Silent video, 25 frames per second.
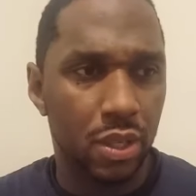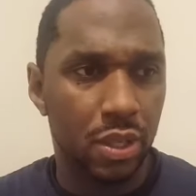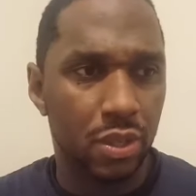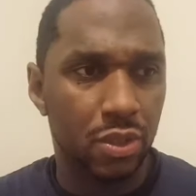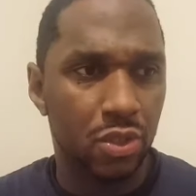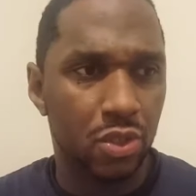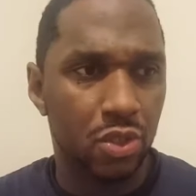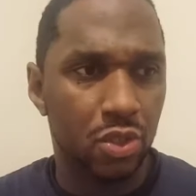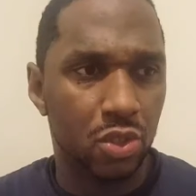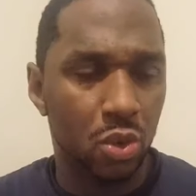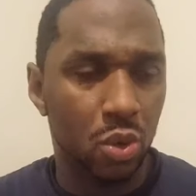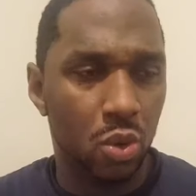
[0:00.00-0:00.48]

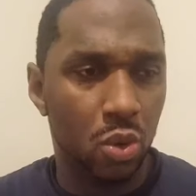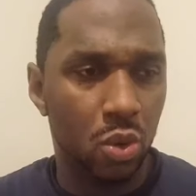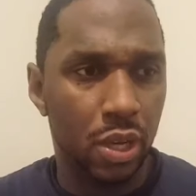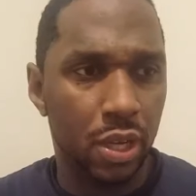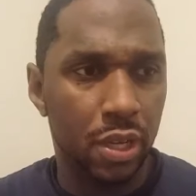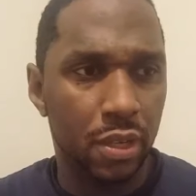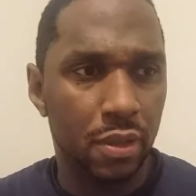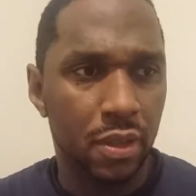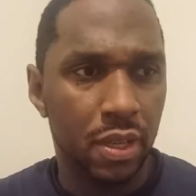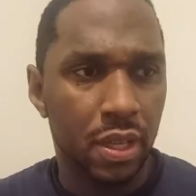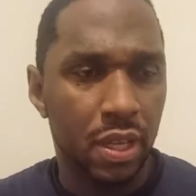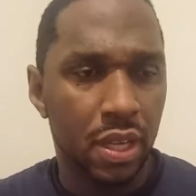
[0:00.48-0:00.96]
There's
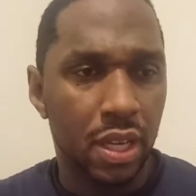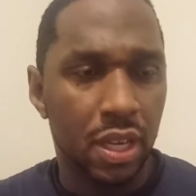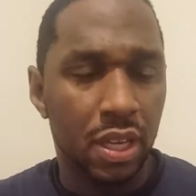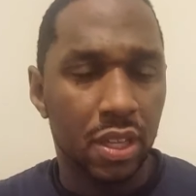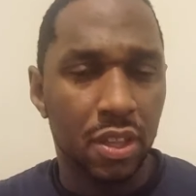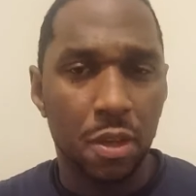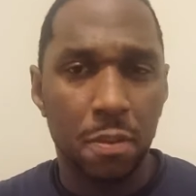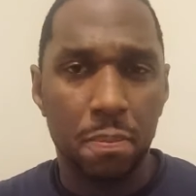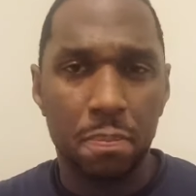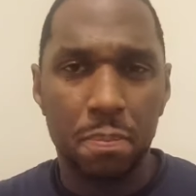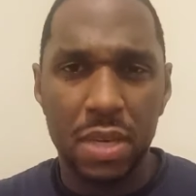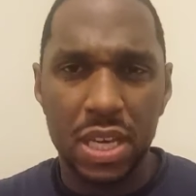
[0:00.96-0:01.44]
joy,
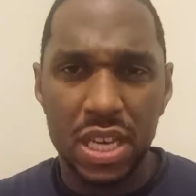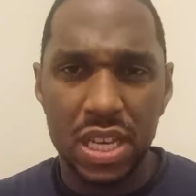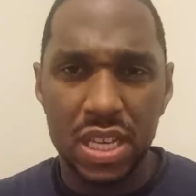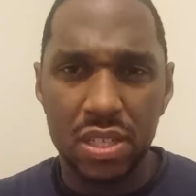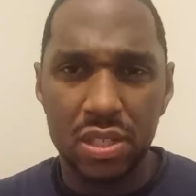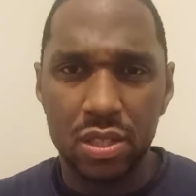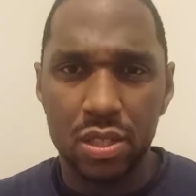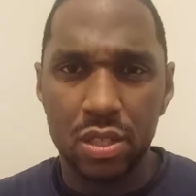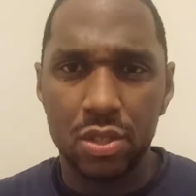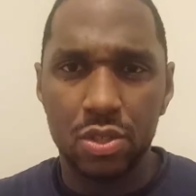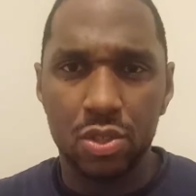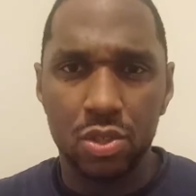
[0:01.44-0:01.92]
the
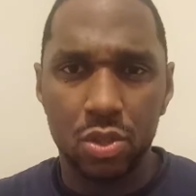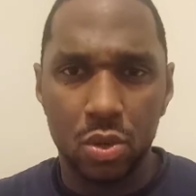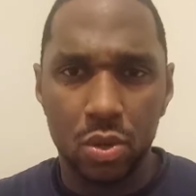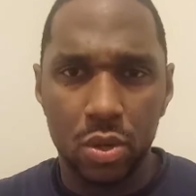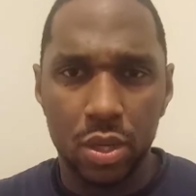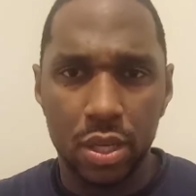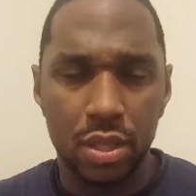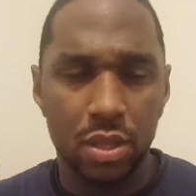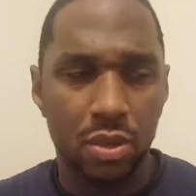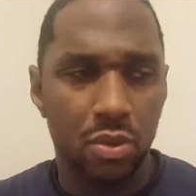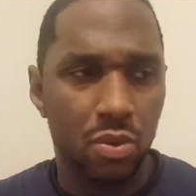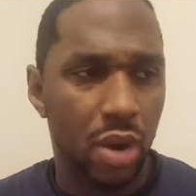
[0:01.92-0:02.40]
peace, the
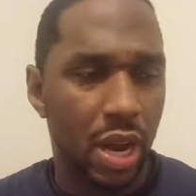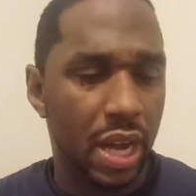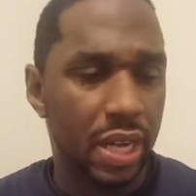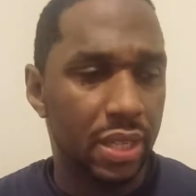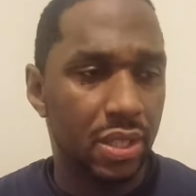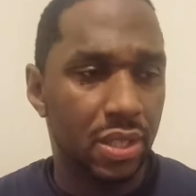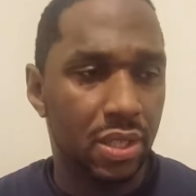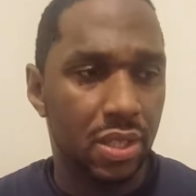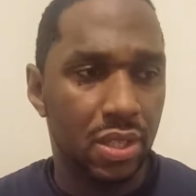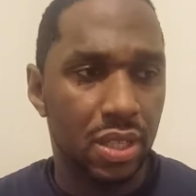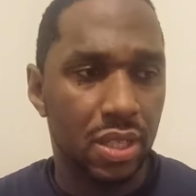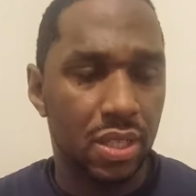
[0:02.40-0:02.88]
joy, and the
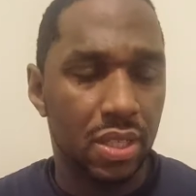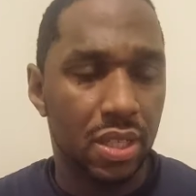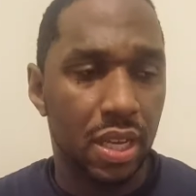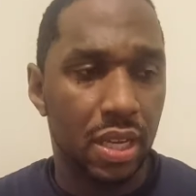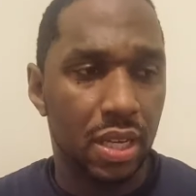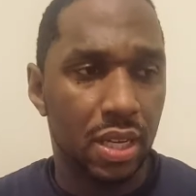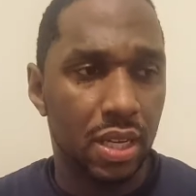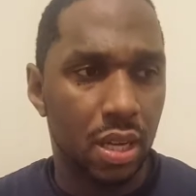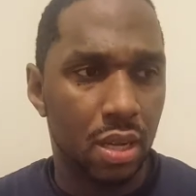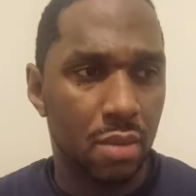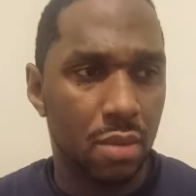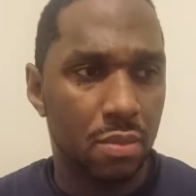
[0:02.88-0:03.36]
righteousness
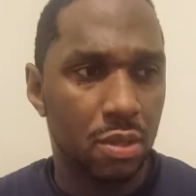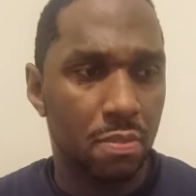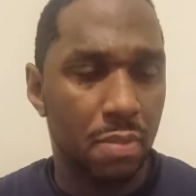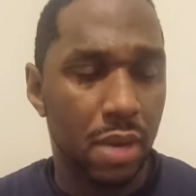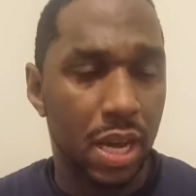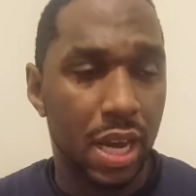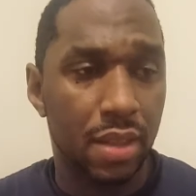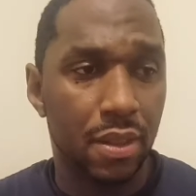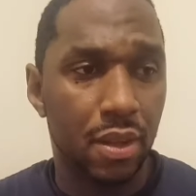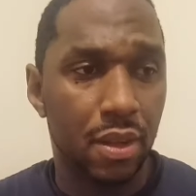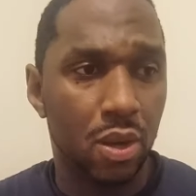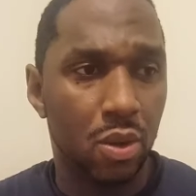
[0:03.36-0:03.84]
that comes
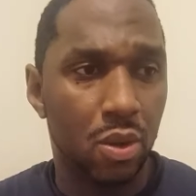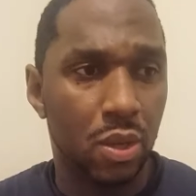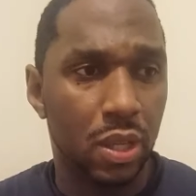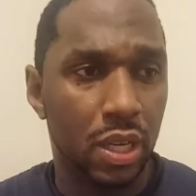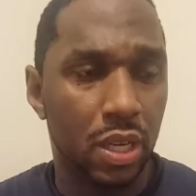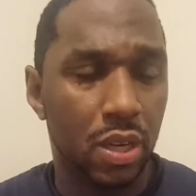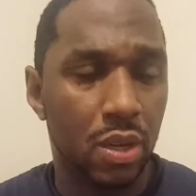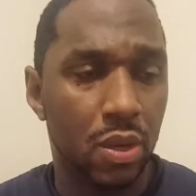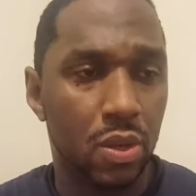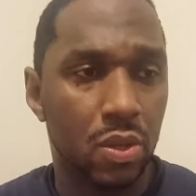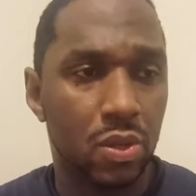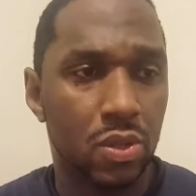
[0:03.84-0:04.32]
by the
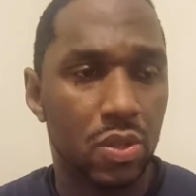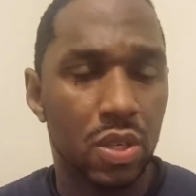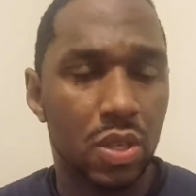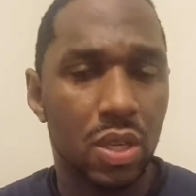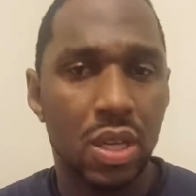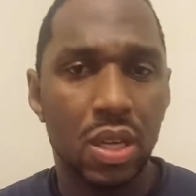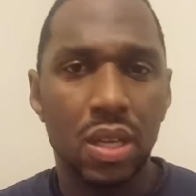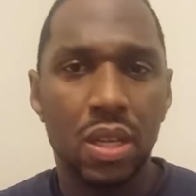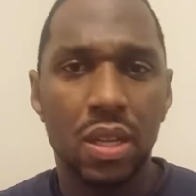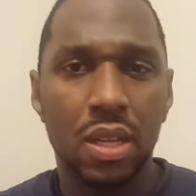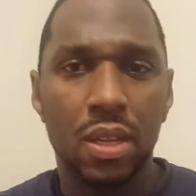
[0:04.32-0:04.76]
Holy Ghost.